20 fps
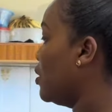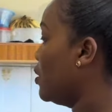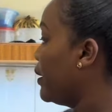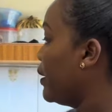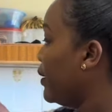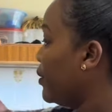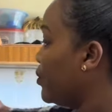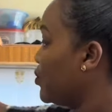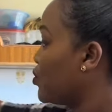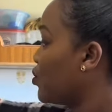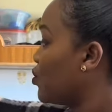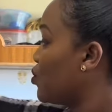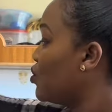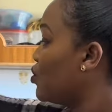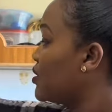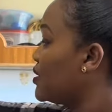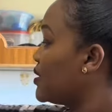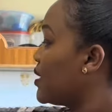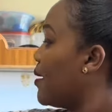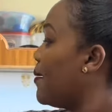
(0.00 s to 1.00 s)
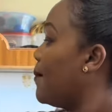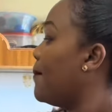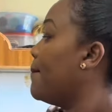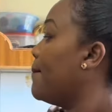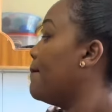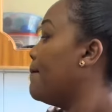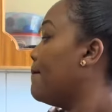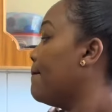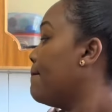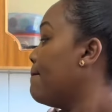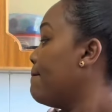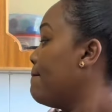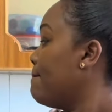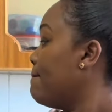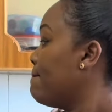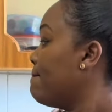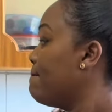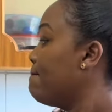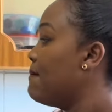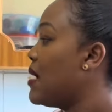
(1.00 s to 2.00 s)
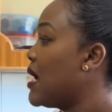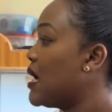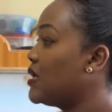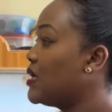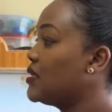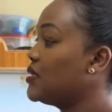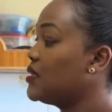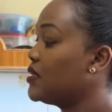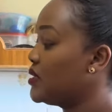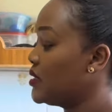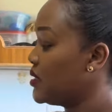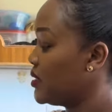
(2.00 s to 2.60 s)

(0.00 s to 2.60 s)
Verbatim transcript: I also got some buns,